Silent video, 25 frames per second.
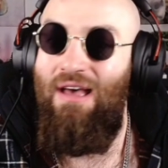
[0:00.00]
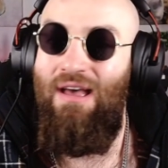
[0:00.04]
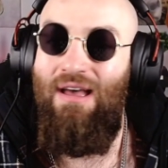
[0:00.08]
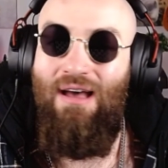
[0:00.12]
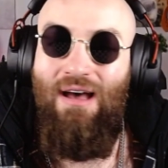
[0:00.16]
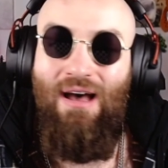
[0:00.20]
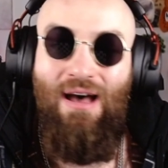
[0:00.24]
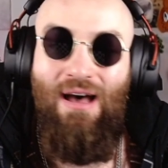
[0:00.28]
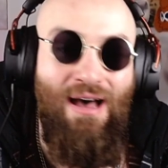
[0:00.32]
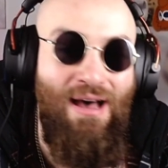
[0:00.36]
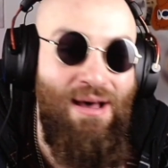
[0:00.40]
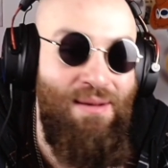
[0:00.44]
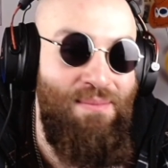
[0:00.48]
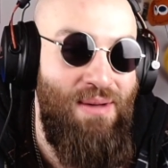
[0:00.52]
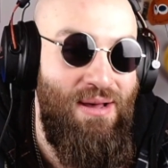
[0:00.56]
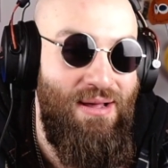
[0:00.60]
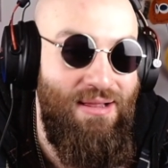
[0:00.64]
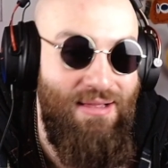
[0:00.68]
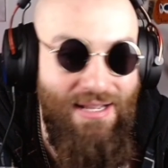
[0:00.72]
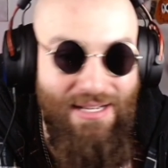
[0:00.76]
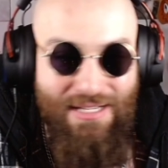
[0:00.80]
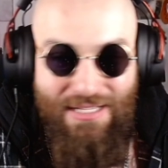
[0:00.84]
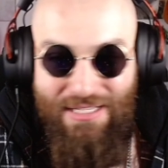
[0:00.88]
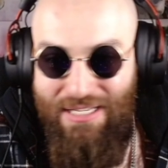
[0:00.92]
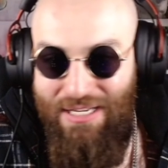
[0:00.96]

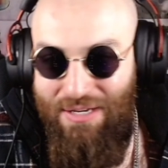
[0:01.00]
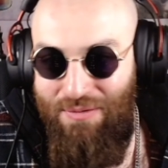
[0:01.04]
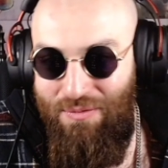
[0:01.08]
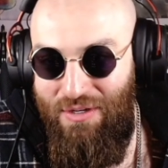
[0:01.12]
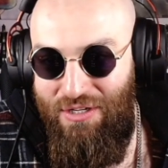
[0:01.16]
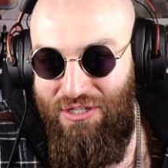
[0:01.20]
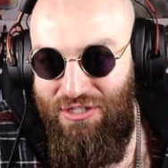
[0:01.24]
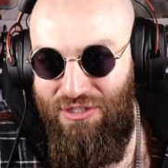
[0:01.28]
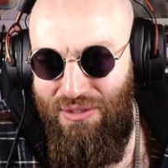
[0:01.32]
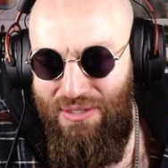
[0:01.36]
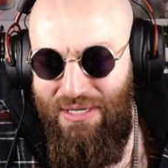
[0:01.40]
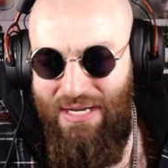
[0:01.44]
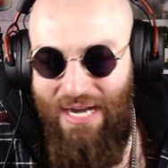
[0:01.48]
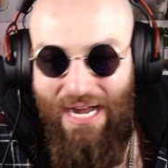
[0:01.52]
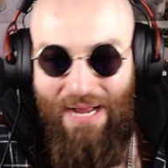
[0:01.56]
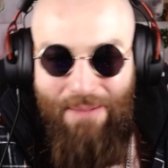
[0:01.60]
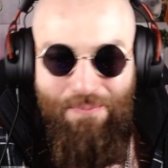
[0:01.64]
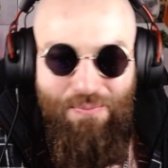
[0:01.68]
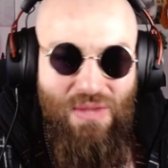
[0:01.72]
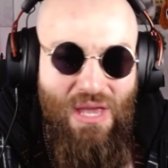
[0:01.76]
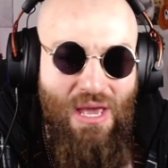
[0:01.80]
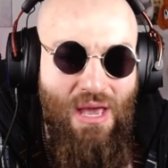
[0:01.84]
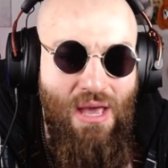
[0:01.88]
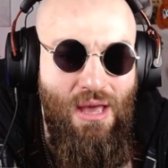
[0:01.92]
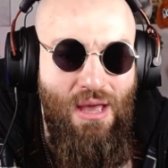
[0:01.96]
Let's see what you
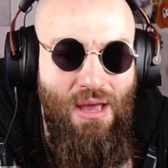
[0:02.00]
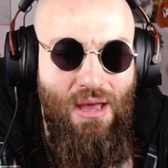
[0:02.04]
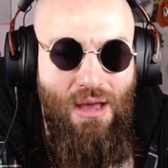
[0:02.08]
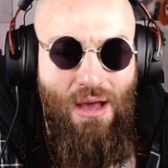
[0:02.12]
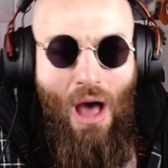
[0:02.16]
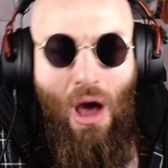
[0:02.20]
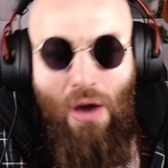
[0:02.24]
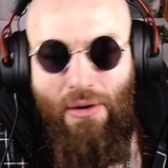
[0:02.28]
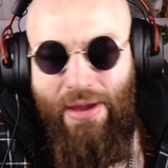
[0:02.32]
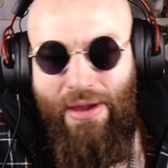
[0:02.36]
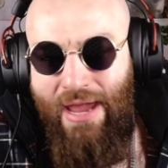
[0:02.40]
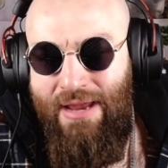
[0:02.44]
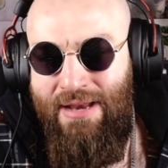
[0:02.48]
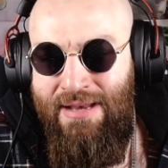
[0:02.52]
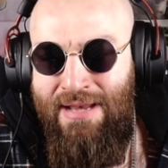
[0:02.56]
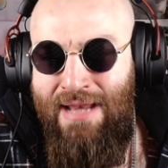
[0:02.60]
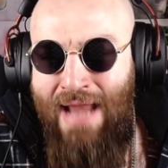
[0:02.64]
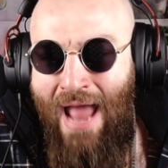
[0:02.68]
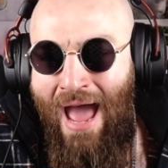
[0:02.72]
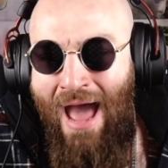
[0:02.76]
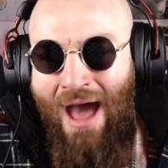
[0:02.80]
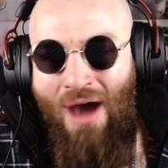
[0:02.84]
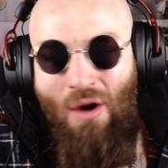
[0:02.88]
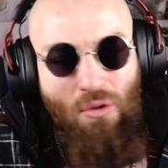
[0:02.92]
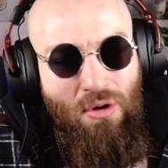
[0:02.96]
got. Okay,
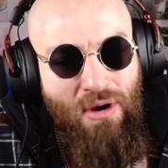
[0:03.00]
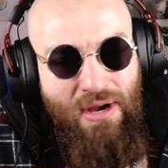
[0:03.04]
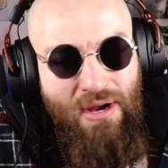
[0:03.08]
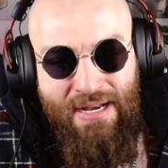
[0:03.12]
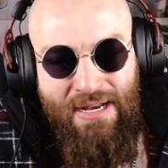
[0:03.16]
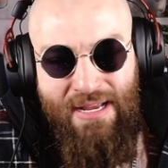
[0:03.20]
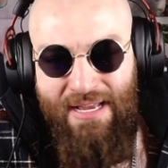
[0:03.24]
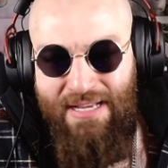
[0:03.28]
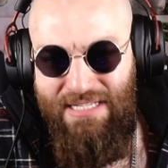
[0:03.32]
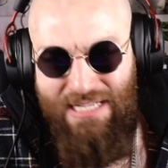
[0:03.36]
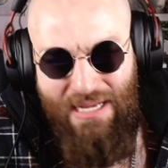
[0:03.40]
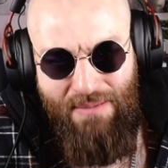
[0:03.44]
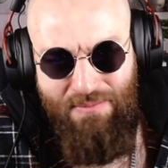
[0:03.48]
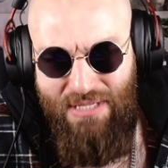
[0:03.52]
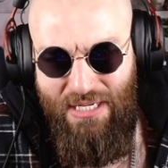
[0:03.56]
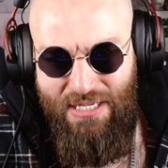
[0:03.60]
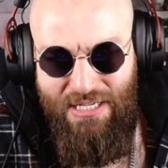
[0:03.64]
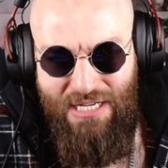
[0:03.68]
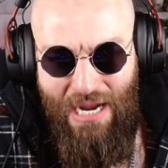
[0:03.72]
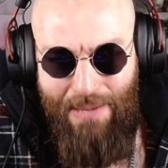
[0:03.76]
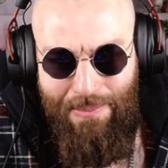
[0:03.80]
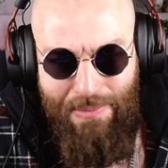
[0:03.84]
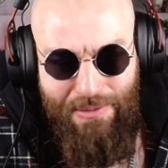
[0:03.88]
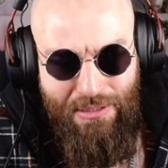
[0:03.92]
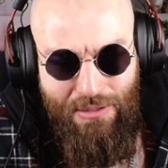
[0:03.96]
now we're gonna attempt to
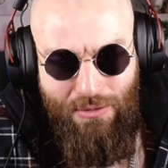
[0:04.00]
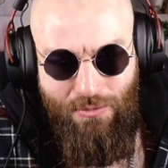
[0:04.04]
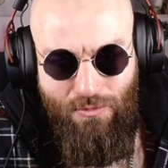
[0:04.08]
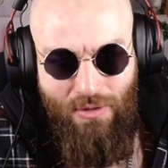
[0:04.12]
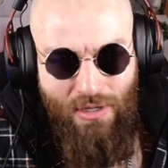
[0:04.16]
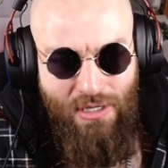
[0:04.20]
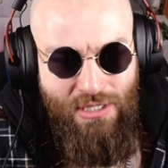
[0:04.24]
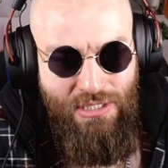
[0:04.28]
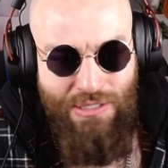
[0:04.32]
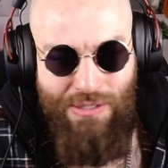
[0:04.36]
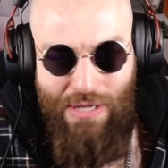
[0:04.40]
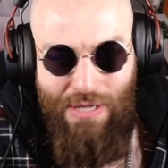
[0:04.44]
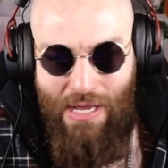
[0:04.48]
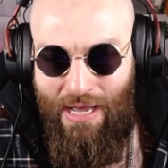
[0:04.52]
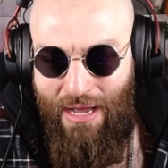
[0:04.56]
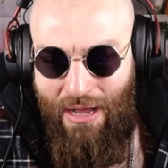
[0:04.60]
double the rooks.